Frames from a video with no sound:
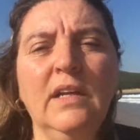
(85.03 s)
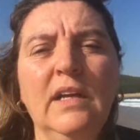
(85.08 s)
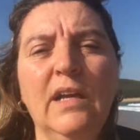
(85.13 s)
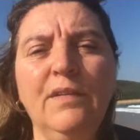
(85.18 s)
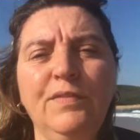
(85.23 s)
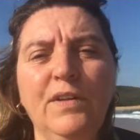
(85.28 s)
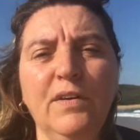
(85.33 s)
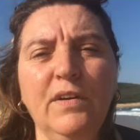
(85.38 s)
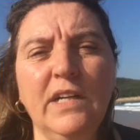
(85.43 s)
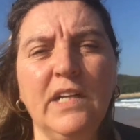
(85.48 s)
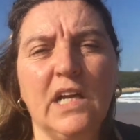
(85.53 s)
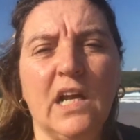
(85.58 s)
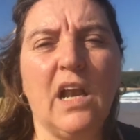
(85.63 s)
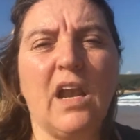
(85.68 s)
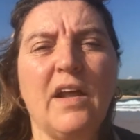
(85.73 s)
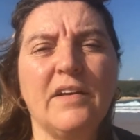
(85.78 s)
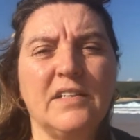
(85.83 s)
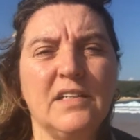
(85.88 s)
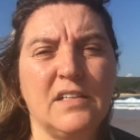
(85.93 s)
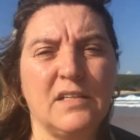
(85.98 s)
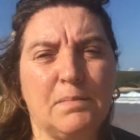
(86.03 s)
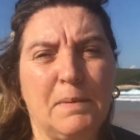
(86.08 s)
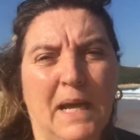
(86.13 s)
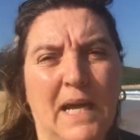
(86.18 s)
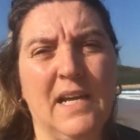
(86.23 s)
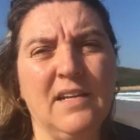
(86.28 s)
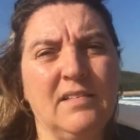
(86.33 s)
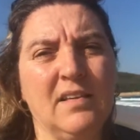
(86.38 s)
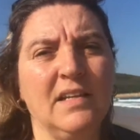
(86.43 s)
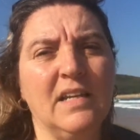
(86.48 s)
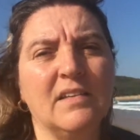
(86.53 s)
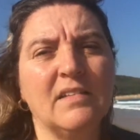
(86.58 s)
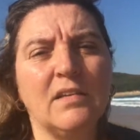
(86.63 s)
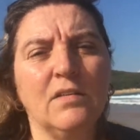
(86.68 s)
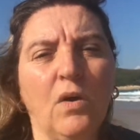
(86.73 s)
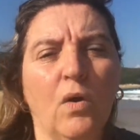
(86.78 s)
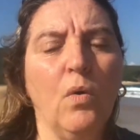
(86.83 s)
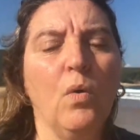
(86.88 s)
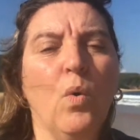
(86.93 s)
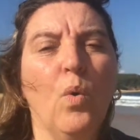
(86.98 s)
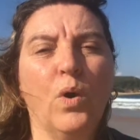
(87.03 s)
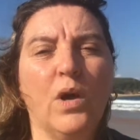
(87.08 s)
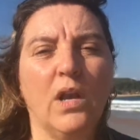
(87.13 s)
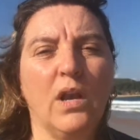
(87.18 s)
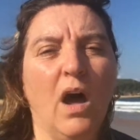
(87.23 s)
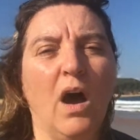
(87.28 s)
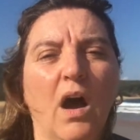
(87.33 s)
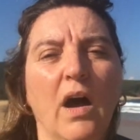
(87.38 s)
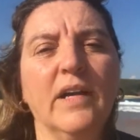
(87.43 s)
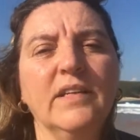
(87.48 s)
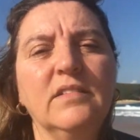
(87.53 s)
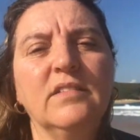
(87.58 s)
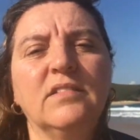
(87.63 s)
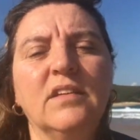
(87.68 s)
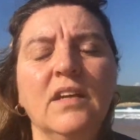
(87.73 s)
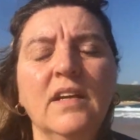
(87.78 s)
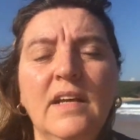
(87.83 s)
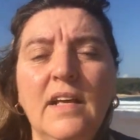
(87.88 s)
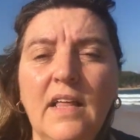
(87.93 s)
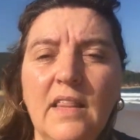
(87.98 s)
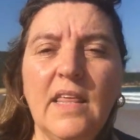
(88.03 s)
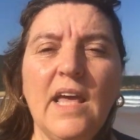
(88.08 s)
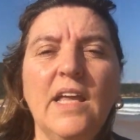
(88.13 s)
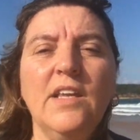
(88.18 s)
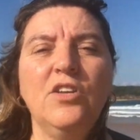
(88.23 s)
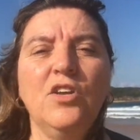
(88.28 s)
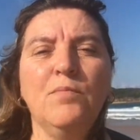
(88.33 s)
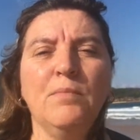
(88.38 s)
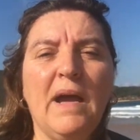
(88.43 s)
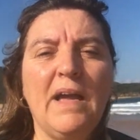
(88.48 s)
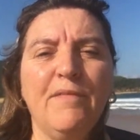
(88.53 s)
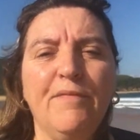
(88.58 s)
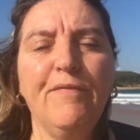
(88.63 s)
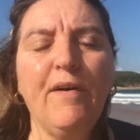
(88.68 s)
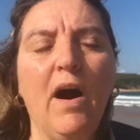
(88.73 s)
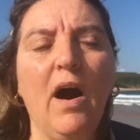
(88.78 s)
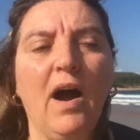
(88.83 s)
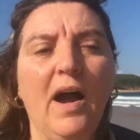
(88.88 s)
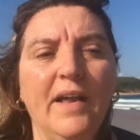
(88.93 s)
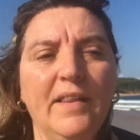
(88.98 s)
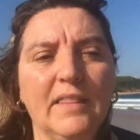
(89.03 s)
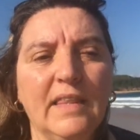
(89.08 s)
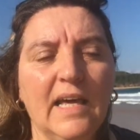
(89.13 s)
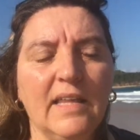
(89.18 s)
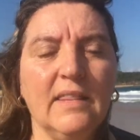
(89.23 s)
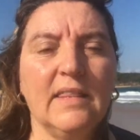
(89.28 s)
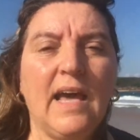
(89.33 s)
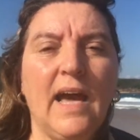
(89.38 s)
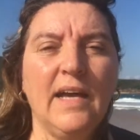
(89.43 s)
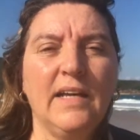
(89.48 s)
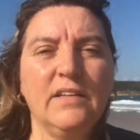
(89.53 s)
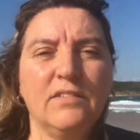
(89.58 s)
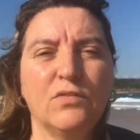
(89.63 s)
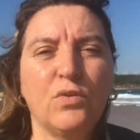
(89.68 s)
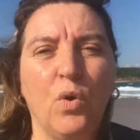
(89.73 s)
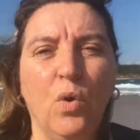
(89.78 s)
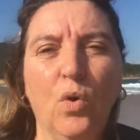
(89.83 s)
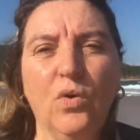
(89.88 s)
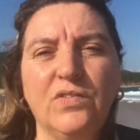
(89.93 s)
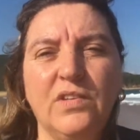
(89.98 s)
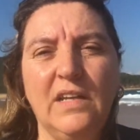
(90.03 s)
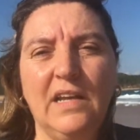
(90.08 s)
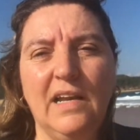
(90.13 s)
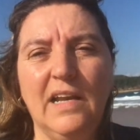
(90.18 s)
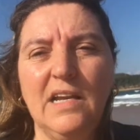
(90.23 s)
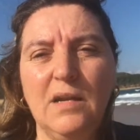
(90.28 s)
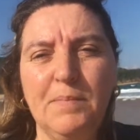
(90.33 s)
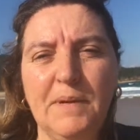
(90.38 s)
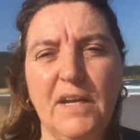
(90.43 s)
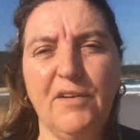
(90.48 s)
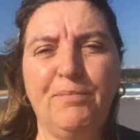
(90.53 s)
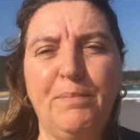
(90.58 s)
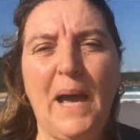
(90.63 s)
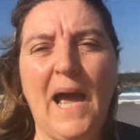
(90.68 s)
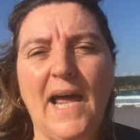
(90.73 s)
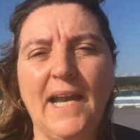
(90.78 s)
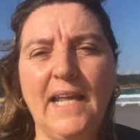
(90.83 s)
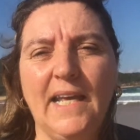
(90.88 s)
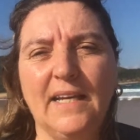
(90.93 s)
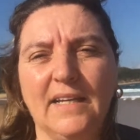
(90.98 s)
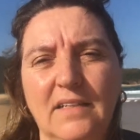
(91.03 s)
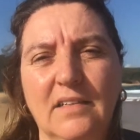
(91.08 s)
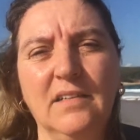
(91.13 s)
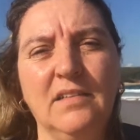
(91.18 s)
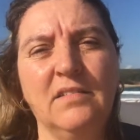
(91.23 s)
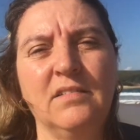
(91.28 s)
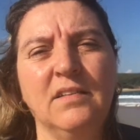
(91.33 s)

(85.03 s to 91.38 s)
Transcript: If you're in a cluttered space and it's not organised, then you may find that that is causing a little bit of panic and